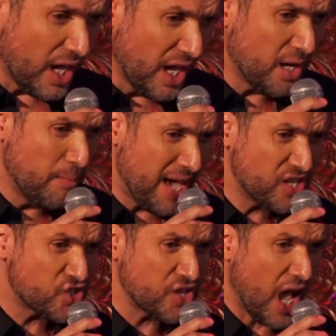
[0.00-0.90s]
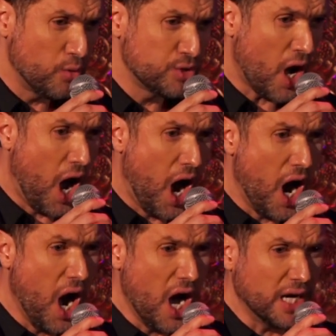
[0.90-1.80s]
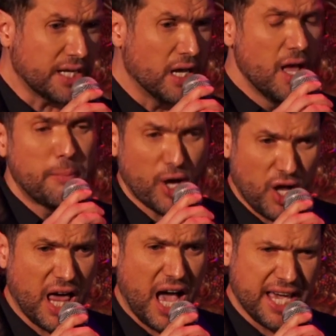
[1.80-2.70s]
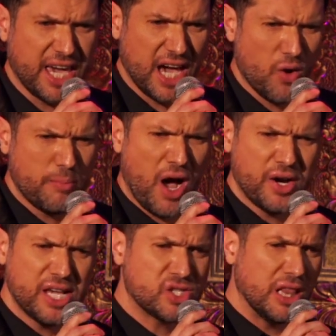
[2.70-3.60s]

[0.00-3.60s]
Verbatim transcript: It may sound odd, but all I care about is